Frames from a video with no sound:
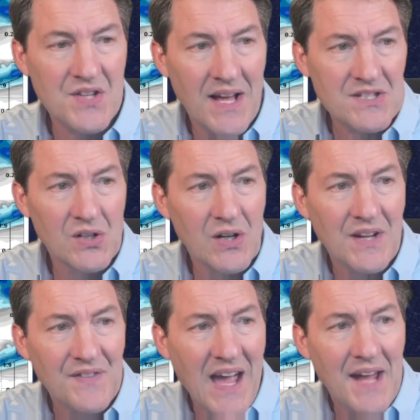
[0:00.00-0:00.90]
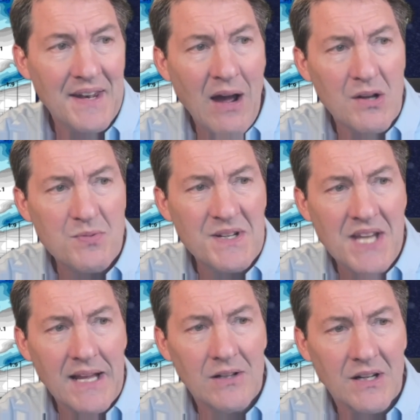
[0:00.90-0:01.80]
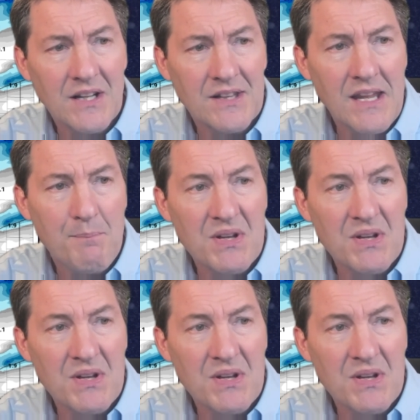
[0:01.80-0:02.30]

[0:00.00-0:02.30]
So that's a look at that. Now, as we take a look at the